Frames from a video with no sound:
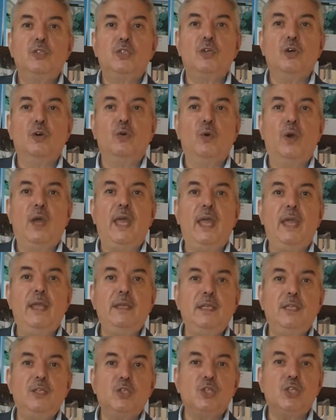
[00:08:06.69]
So
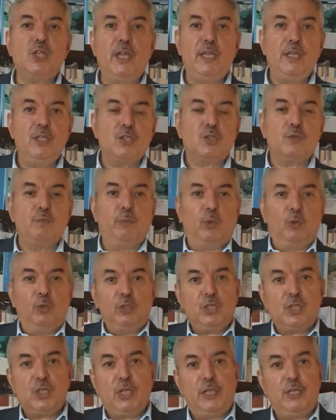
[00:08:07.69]
any change,
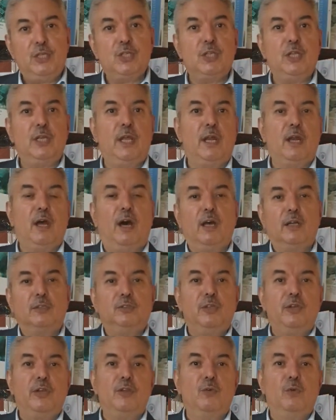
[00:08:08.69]
small change in an
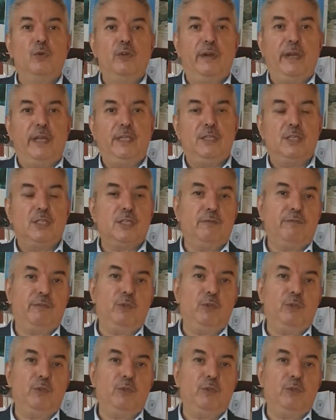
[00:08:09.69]
arteriole radius,